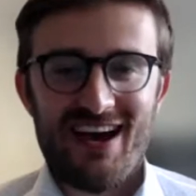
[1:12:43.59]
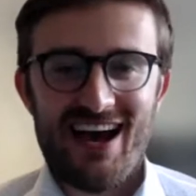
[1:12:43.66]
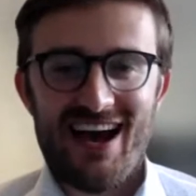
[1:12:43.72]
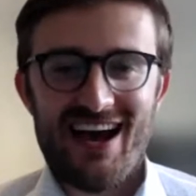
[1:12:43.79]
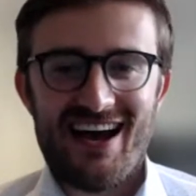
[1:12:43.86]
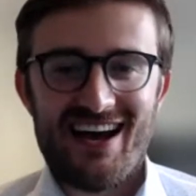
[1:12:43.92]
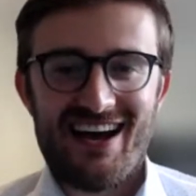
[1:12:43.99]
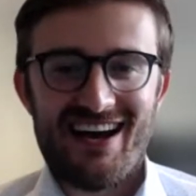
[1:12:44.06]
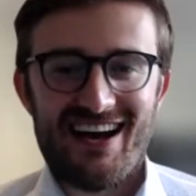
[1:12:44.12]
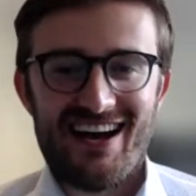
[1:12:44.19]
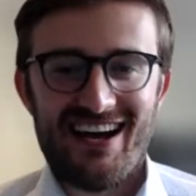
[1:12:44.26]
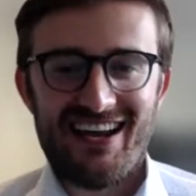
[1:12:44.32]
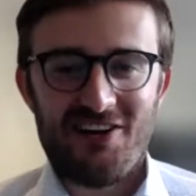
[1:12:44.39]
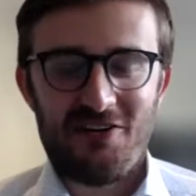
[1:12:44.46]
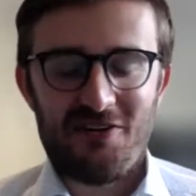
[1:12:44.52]

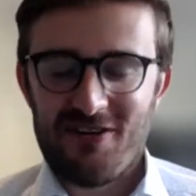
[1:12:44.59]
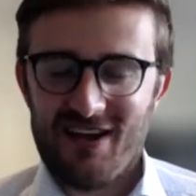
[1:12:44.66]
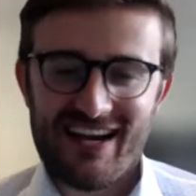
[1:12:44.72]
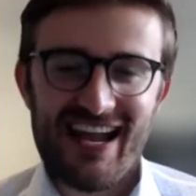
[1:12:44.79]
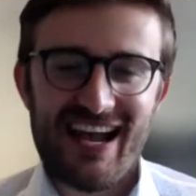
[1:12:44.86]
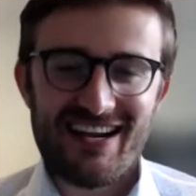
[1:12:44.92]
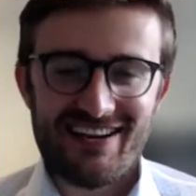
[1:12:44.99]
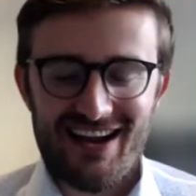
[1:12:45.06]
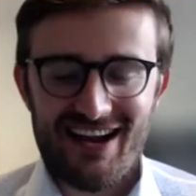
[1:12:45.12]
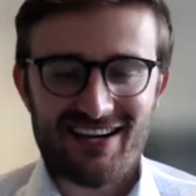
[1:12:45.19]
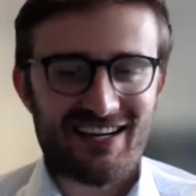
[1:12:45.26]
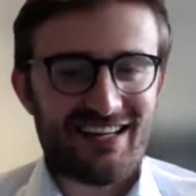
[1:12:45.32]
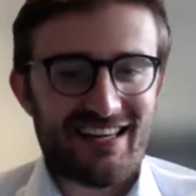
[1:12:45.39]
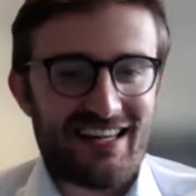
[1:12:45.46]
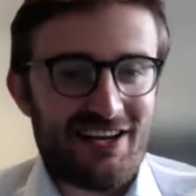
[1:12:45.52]
again, a
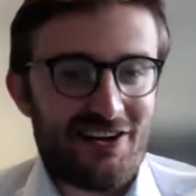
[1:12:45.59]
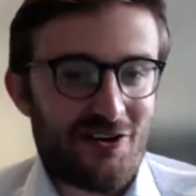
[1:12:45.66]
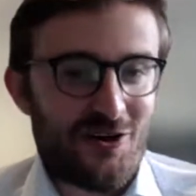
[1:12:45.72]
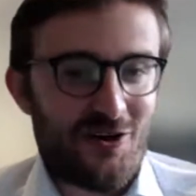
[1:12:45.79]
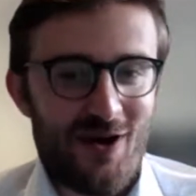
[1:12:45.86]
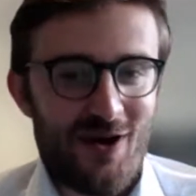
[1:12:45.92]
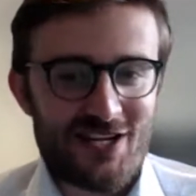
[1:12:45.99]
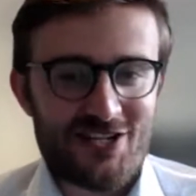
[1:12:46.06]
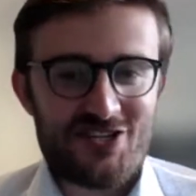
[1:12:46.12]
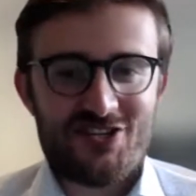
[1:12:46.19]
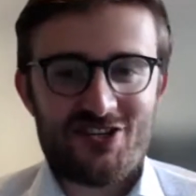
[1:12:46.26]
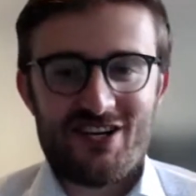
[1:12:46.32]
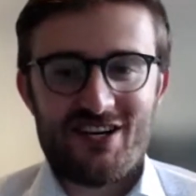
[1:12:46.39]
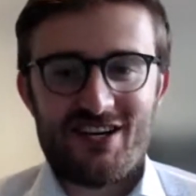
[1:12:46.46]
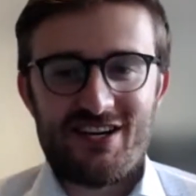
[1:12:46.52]
clear
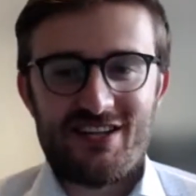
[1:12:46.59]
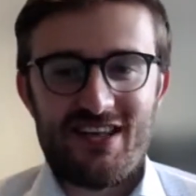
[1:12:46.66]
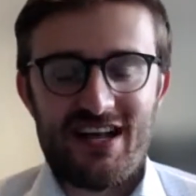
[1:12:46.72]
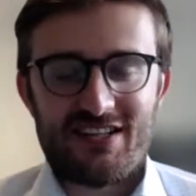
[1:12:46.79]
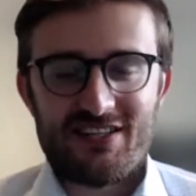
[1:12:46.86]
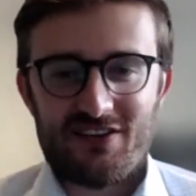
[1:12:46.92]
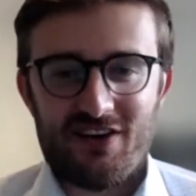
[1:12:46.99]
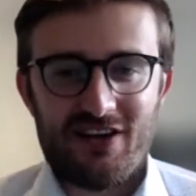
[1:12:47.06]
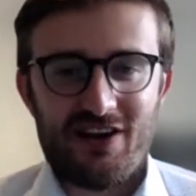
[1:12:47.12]
question that's,